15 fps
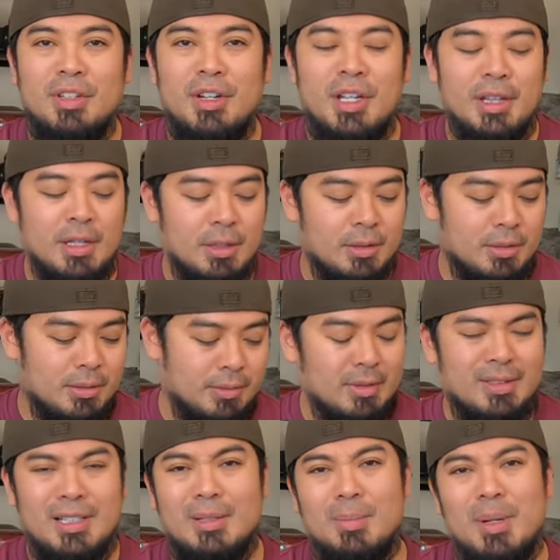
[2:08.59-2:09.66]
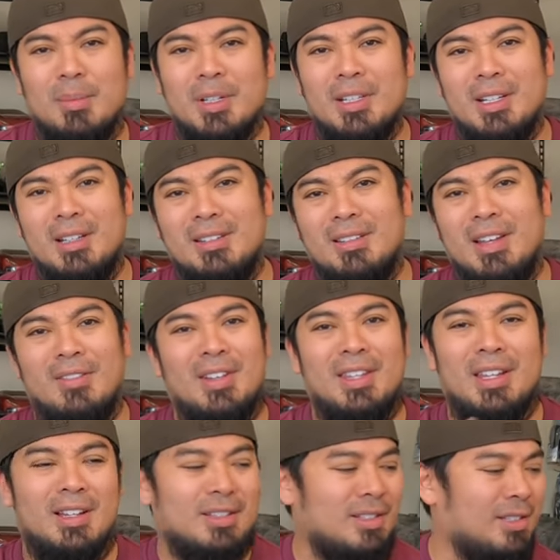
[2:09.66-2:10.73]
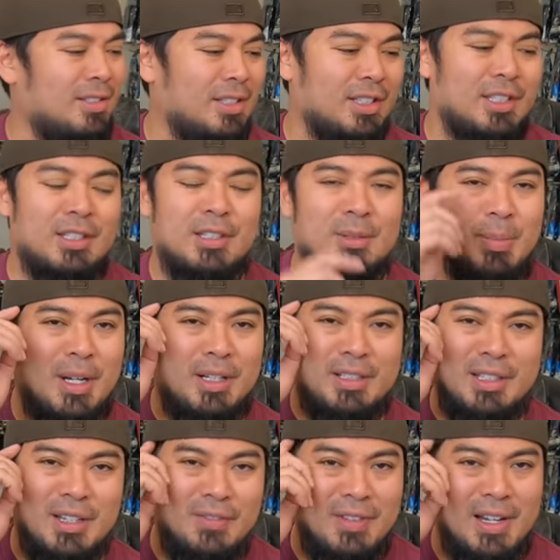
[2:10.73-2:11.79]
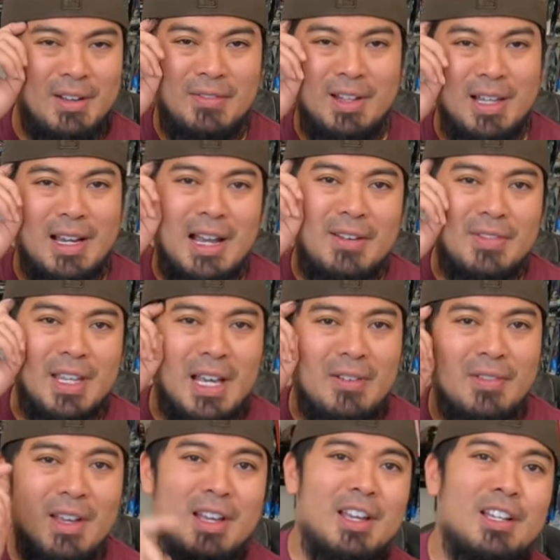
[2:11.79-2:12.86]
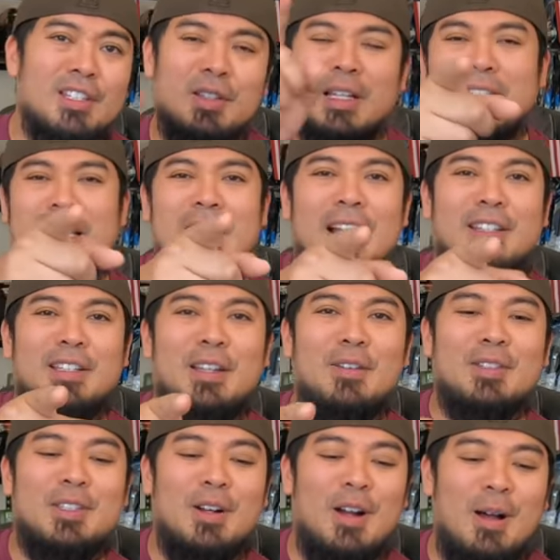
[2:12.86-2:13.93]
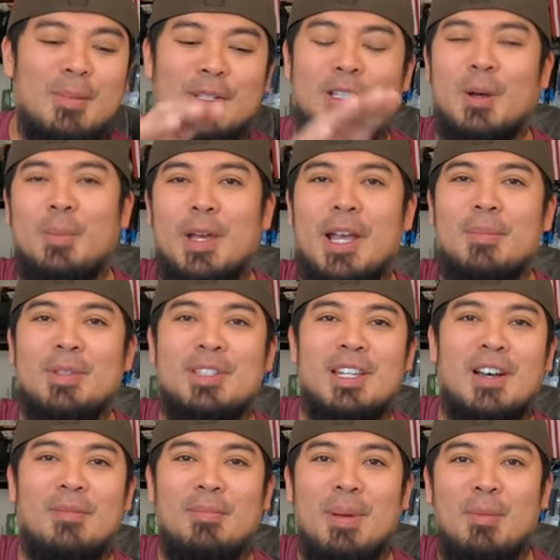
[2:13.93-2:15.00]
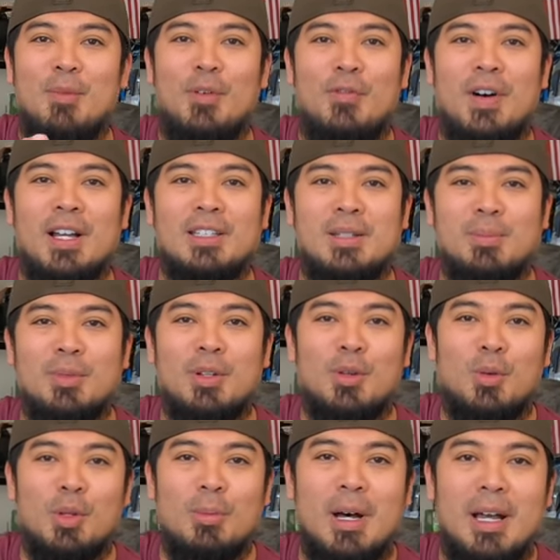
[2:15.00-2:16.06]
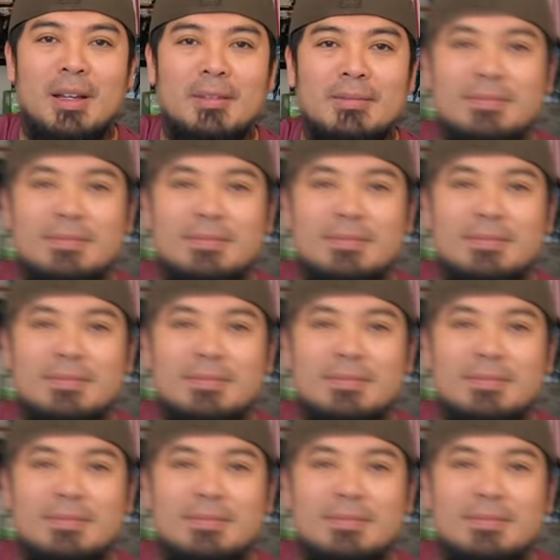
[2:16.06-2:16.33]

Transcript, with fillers: You need those. That's pretty much it. Everything else is just spare stuff that I feel like I have to have. So let's head out to Lone Star Hobbies and go pick up the stuff. Maybe we'll find something cool to buy.